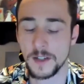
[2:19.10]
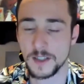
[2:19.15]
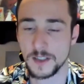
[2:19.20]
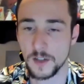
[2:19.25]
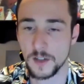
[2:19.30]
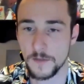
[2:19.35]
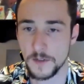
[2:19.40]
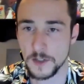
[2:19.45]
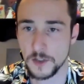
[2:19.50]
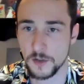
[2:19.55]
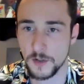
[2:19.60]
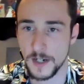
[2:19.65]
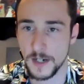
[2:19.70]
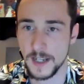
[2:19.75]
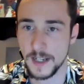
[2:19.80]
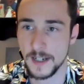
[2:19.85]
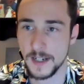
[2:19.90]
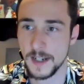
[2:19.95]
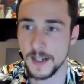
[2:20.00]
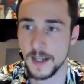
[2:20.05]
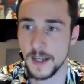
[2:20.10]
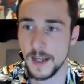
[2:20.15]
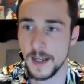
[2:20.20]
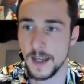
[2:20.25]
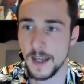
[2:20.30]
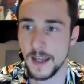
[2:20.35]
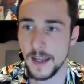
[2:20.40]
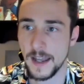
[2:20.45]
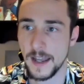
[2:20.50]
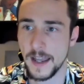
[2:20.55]
over trade,
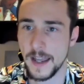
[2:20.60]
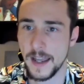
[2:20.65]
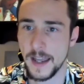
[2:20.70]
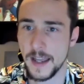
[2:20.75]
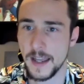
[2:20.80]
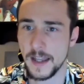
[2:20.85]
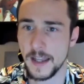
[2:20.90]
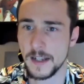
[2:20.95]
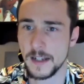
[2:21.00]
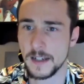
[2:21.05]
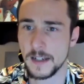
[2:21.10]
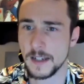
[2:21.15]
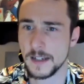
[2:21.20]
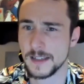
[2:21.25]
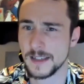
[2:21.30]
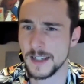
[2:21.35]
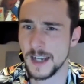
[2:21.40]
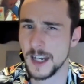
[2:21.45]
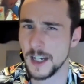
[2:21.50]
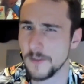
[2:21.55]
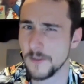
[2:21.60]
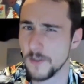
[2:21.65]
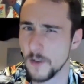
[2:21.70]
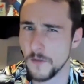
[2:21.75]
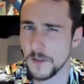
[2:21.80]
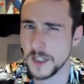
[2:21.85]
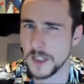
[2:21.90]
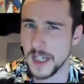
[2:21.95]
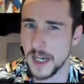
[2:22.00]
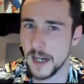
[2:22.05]
and it's kind of
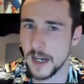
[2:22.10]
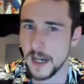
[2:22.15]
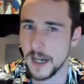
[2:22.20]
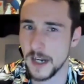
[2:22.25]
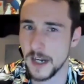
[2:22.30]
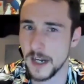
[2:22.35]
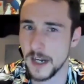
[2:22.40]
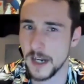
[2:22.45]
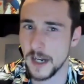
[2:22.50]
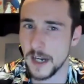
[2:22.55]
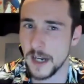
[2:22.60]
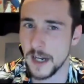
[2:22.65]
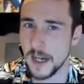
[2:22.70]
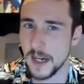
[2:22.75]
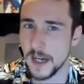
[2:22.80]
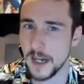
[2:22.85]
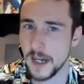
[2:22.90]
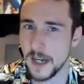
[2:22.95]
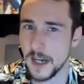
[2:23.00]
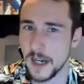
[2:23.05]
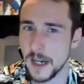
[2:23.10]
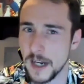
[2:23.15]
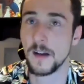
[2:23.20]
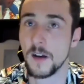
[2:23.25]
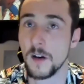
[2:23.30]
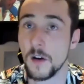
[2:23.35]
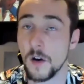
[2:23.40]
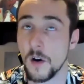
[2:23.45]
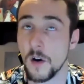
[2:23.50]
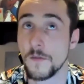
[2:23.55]
over territory
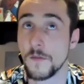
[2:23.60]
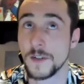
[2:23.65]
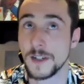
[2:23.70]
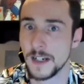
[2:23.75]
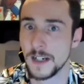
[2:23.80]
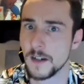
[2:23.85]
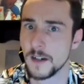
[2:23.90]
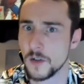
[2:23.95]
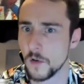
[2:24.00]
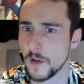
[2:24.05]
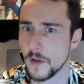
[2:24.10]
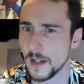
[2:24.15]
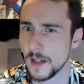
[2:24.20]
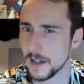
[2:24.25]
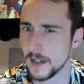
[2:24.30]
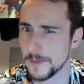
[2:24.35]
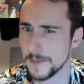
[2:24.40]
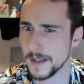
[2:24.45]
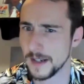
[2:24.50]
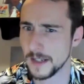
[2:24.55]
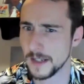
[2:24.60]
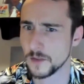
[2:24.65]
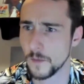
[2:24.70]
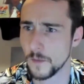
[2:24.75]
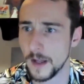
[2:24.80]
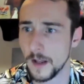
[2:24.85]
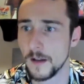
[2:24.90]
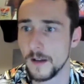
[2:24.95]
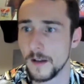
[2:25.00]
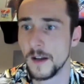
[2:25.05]
a little bit as well
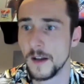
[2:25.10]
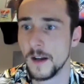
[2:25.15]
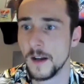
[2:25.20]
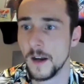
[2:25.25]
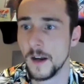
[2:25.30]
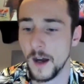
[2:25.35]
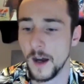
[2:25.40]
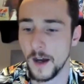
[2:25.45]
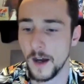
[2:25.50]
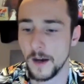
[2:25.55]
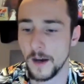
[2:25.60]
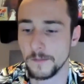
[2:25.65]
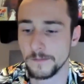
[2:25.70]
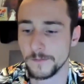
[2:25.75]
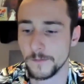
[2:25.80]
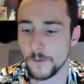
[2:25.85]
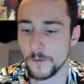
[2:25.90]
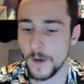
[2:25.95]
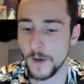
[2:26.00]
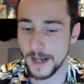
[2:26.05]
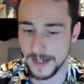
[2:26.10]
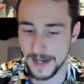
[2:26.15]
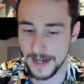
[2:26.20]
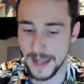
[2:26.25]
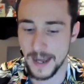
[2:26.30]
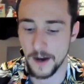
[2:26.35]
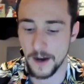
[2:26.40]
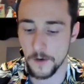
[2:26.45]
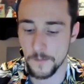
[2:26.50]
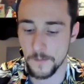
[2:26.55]
right
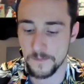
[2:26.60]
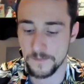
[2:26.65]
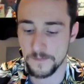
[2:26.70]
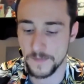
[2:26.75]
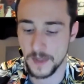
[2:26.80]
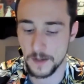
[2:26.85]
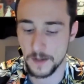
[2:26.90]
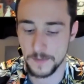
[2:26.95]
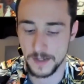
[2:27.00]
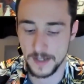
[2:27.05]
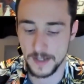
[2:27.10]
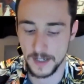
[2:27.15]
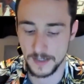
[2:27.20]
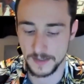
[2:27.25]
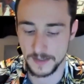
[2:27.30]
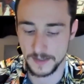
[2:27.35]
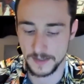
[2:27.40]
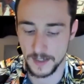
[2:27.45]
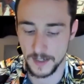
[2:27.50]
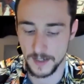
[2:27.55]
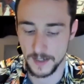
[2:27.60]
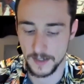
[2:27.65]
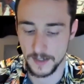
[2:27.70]
now, because the